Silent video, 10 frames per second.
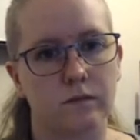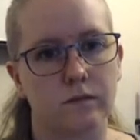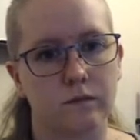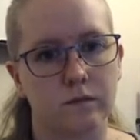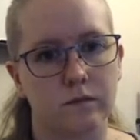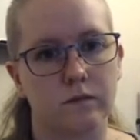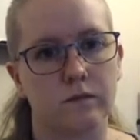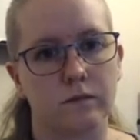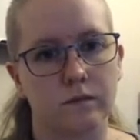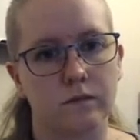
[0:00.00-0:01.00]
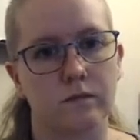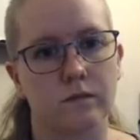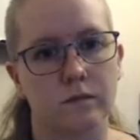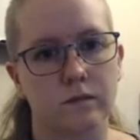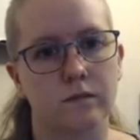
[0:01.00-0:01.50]

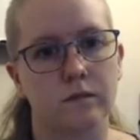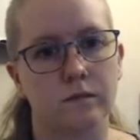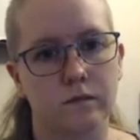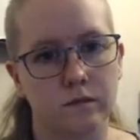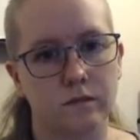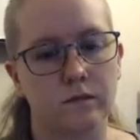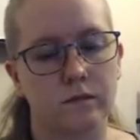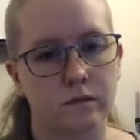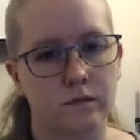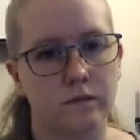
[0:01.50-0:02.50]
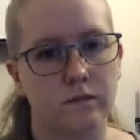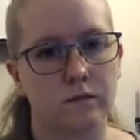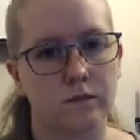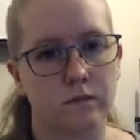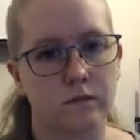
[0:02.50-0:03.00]

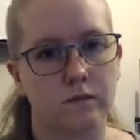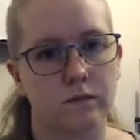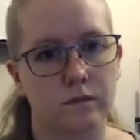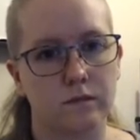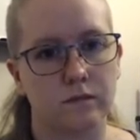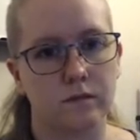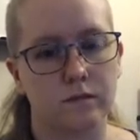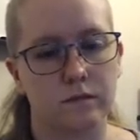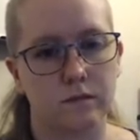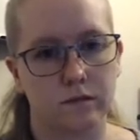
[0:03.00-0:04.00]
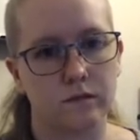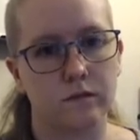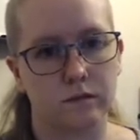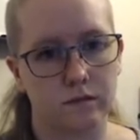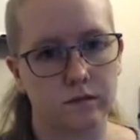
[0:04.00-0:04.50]

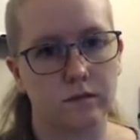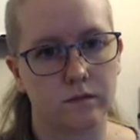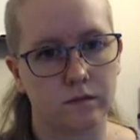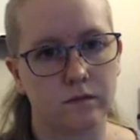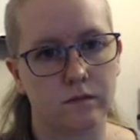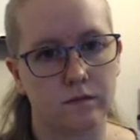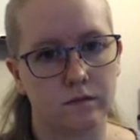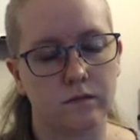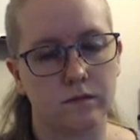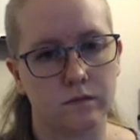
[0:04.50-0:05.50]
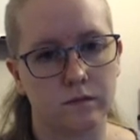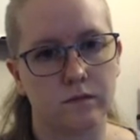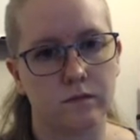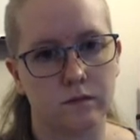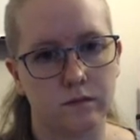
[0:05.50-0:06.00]

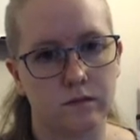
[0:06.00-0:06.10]
(not speaking)